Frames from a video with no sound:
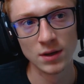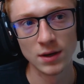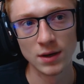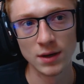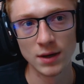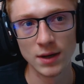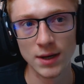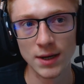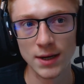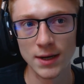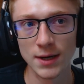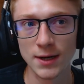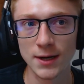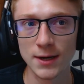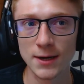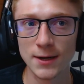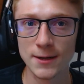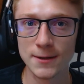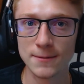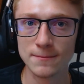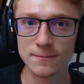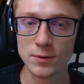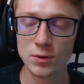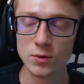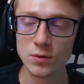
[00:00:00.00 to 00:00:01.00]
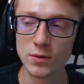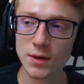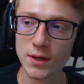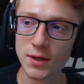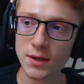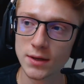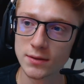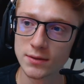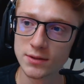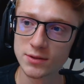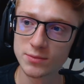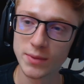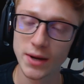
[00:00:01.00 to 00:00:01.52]
Who
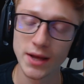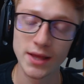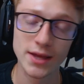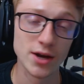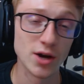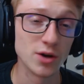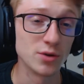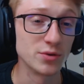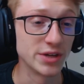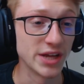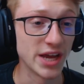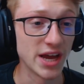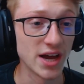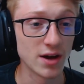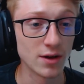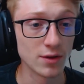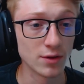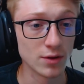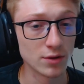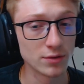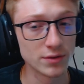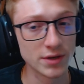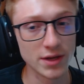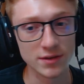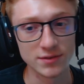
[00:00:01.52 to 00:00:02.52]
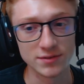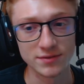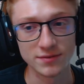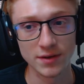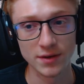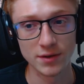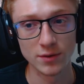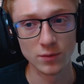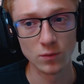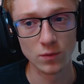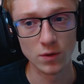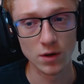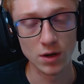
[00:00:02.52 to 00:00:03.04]
else? Probably Odell. Odell was fun to
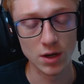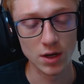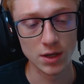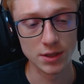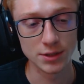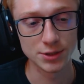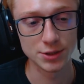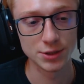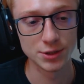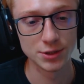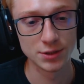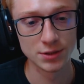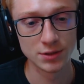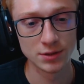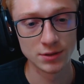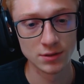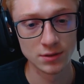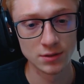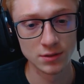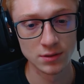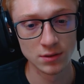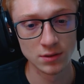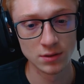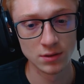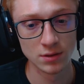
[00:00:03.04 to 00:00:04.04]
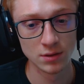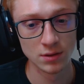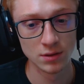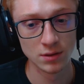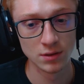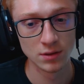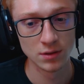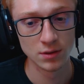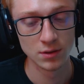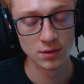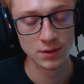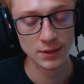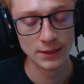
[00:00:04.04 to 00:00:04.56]
watch.
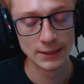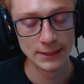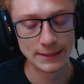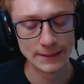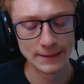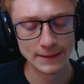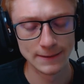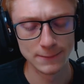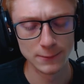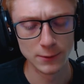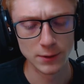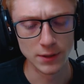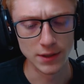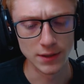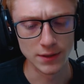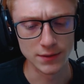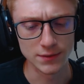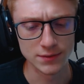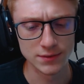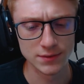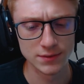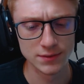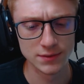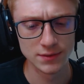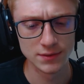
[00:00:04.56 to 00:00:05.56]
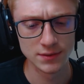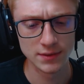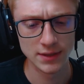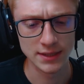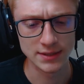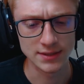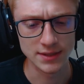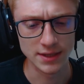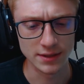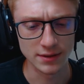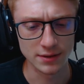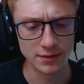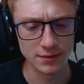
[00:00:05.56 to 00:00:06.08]
Oh, who else? That's
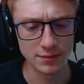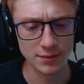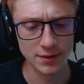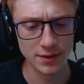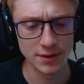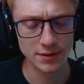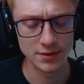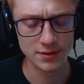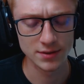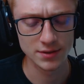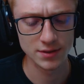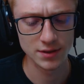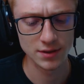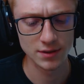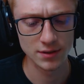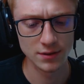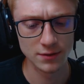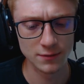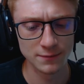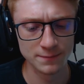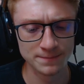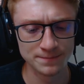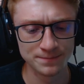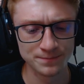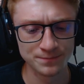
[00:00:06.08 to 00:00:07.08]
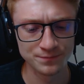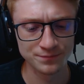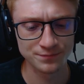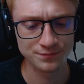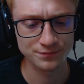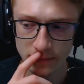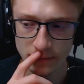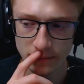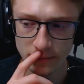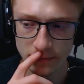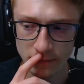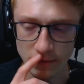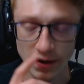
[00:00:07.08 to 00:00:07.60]
like 3 or so.
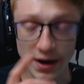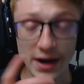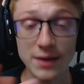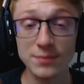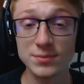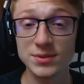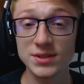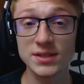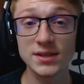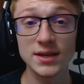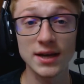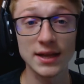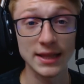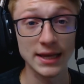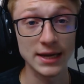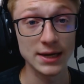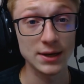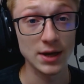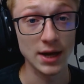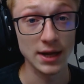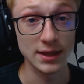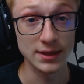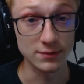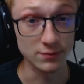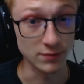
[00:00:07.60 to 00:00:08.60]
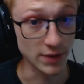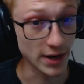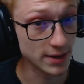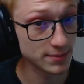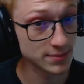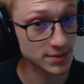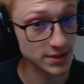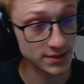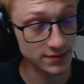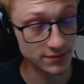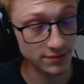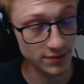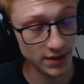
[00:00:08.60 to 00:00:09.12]
Ramsey,
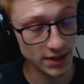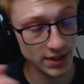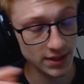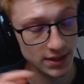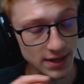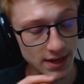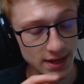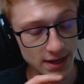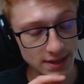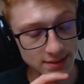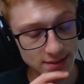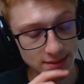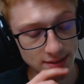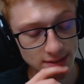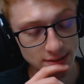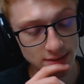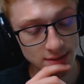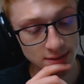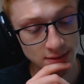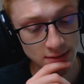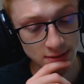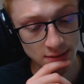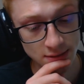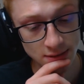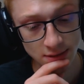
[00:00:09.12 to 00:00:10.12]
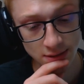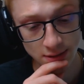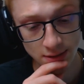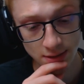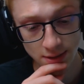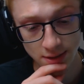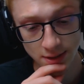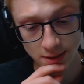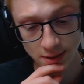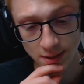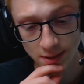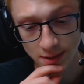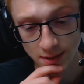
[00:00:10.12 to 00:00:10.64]
Ramsey's freaking nasty.
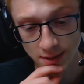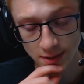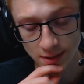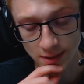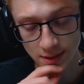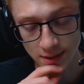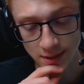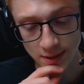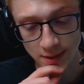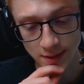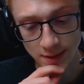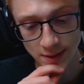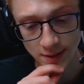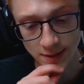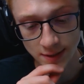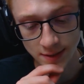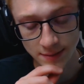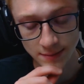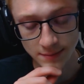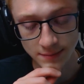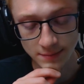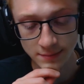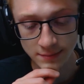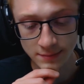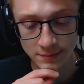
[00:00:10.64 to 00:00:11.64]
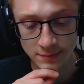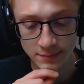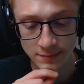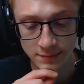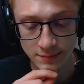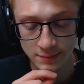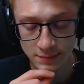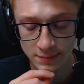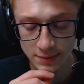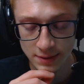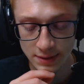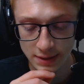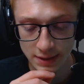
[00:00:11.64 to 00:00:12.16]
Um,
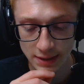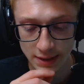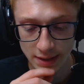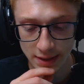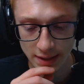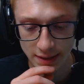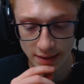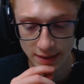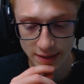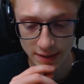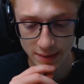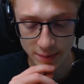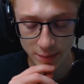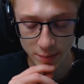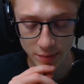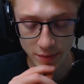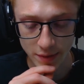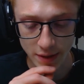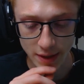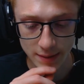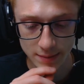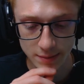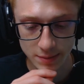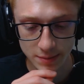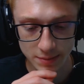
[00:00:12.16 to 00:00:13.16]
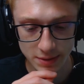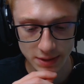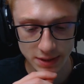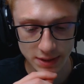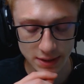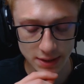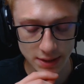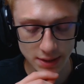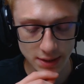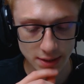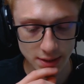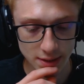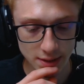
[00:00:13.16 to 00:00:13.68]
and then
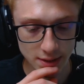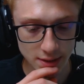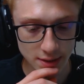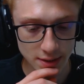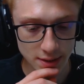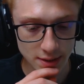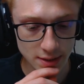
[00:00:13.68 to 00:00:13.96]
probably